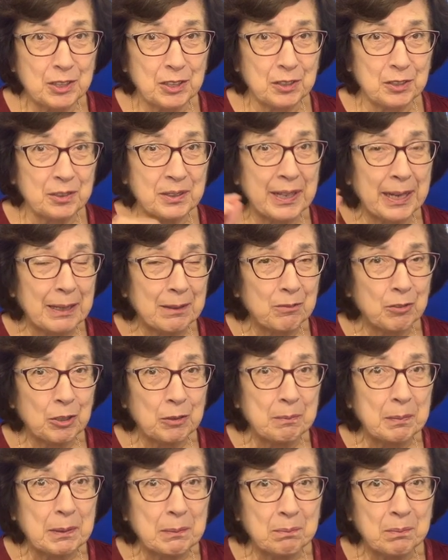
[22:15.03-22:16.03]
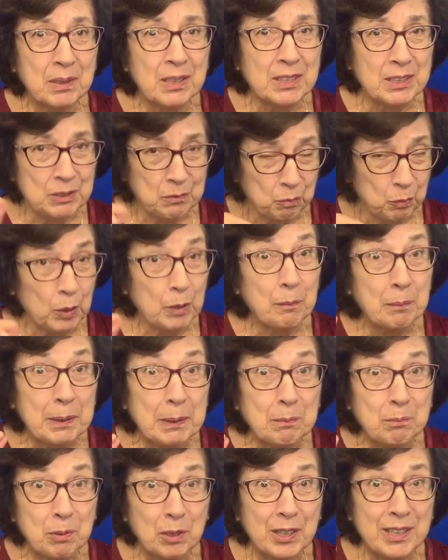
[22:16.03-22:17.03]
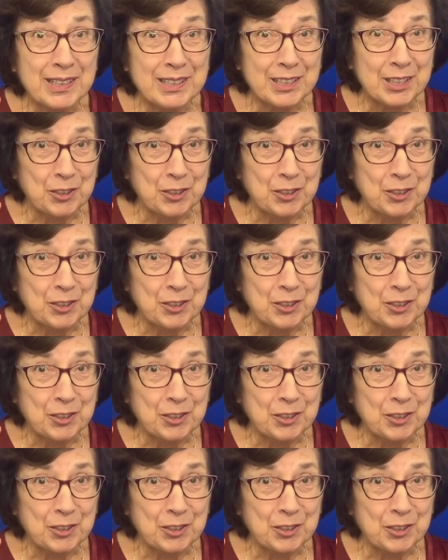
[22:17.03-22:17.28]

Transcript: Your name could be, is, will be put in